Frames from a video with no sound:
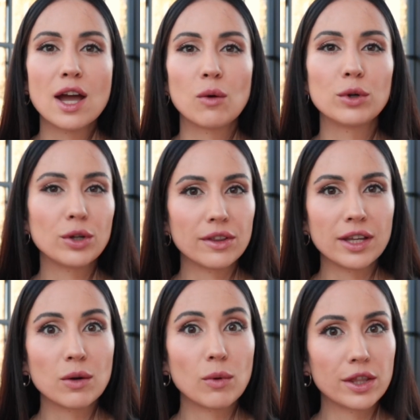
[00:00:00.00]
what do I
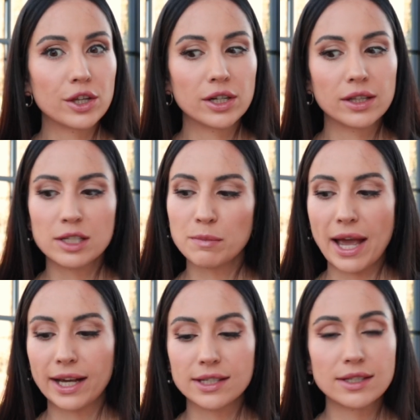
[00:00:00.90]
think whether this
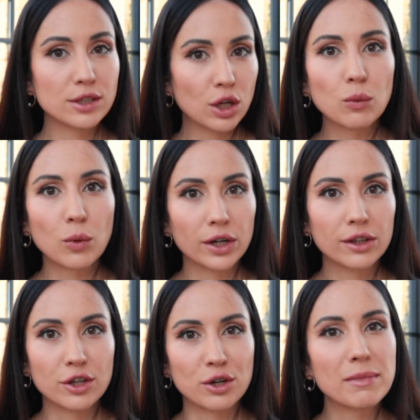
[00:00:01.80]
bag is still
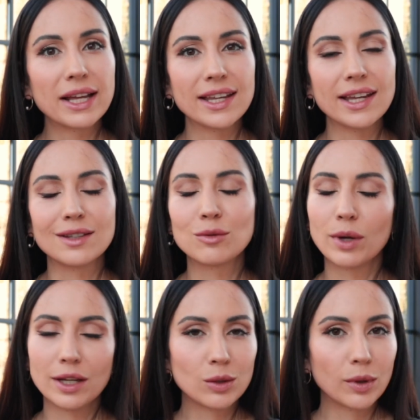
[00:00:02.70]
worth your money in
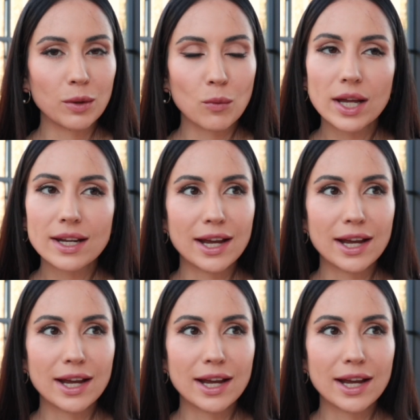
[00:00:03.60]
2021.